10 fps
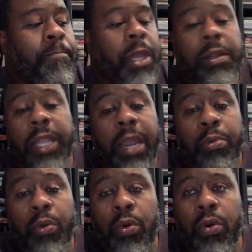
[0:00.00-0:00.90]

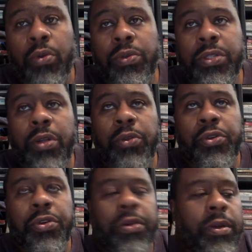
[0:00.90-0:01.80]
Labor roles,
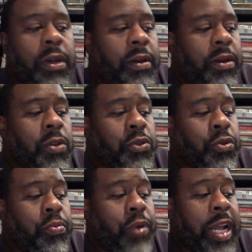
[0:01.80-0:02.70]
culture,
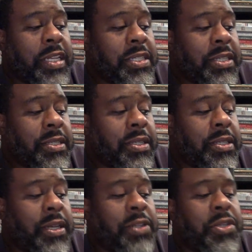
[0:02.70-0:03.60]
cultural practices, and
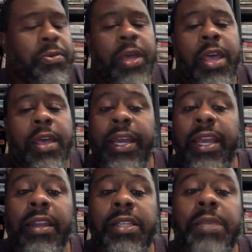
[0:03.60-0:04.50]
such. So
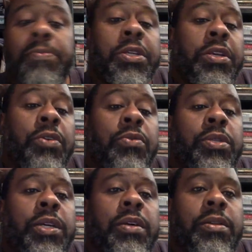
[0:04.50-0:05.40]
again, it's up to you
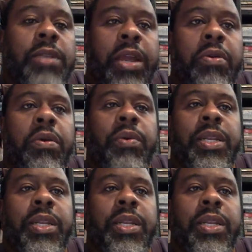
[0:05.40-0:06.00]
to narrow and